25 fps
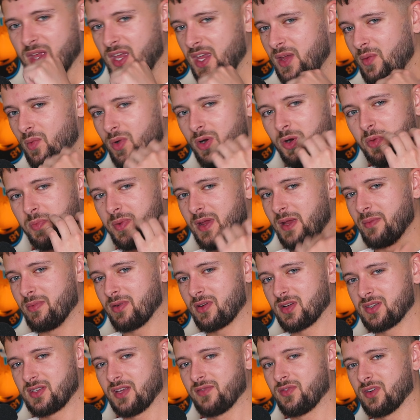He will be,
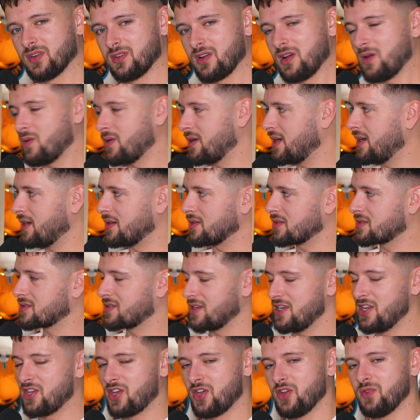because they've got no one else.
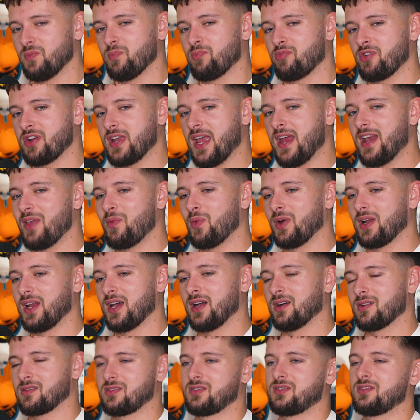You couldn't bring anyone
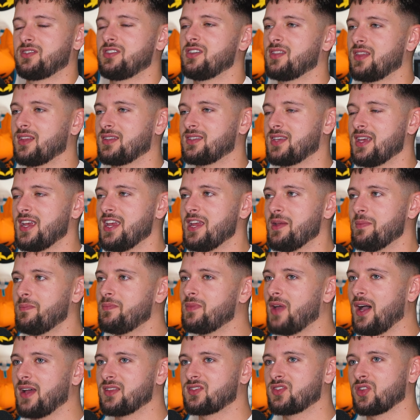else to the team
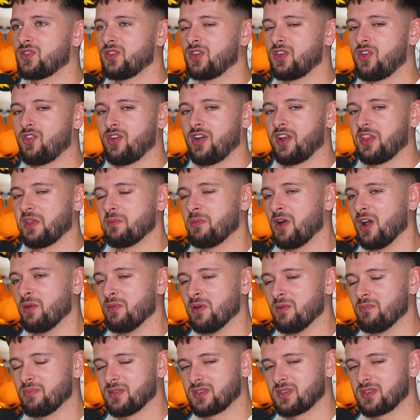that's on the grid at the moment